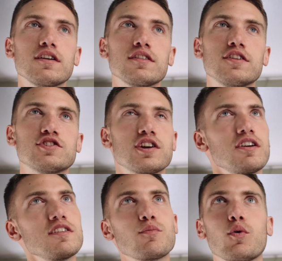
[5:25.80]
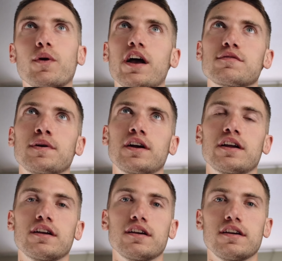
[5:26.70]
the cherry's more raspberry.
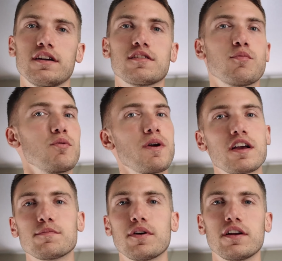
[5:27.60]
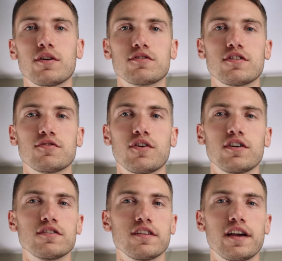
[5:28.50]
It's more raspberry notes as far
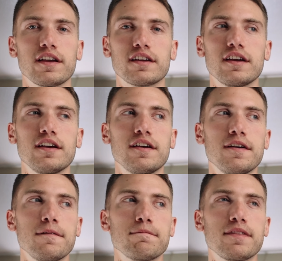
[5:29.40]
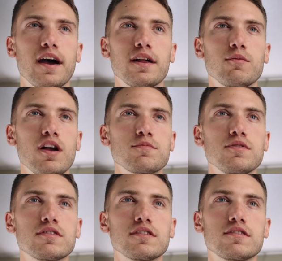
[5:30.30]
as like that. And
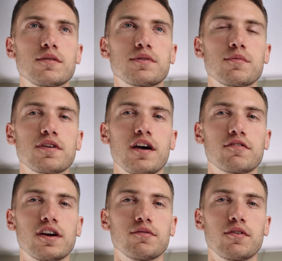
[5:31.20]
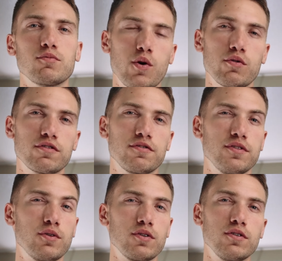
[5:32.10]
raspberries can sometimes have kind of a rose
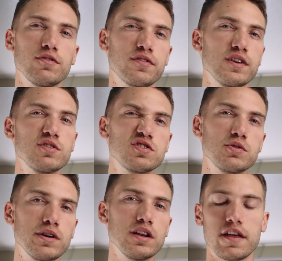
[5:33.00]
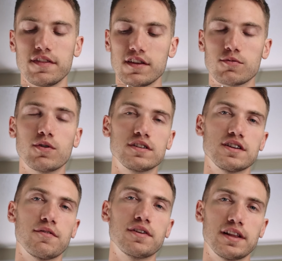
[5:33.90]
floral feel to it. And this one
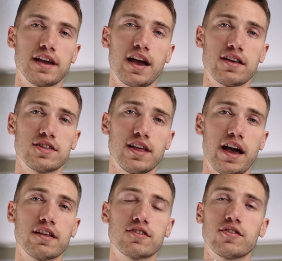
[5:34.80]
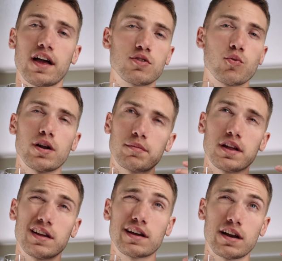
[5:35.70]
definitely has that. So that's what I'm
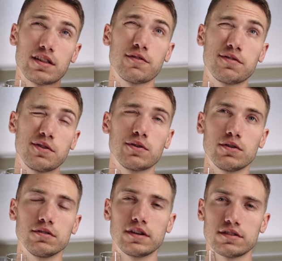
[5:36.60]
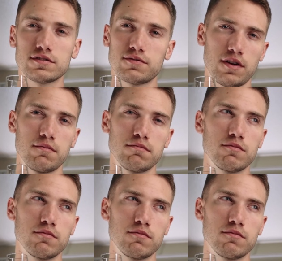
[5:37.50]
getting kind of the floralness from.